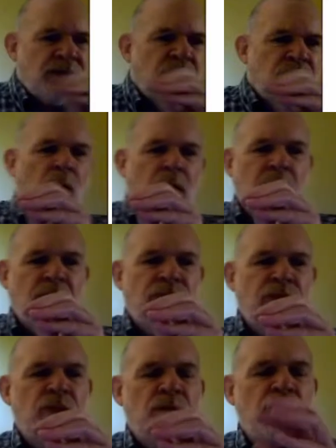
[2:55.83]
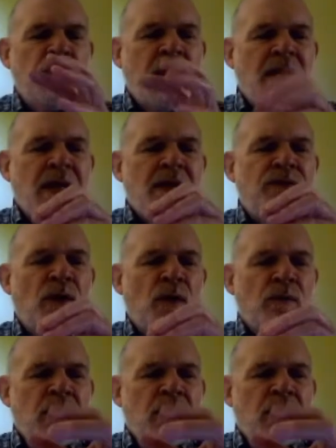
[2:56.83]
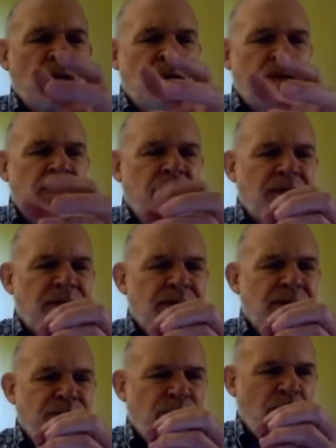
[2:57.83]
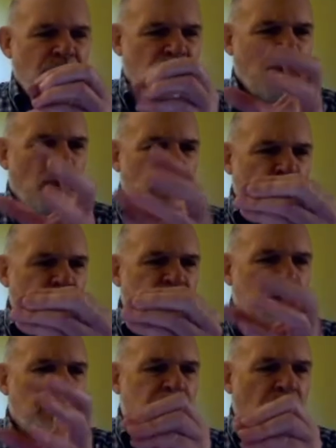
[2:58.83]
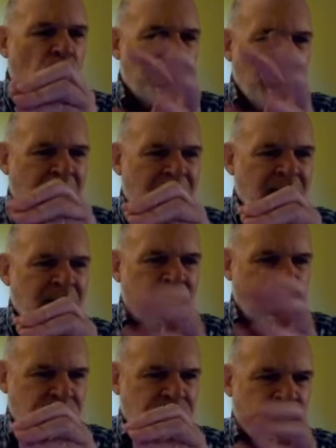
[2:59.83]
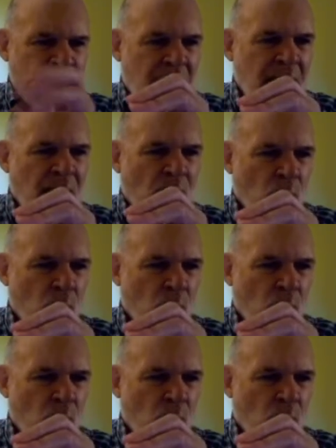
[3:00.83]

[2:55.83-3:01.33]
you want to make sure you don't try to avoid using both hands at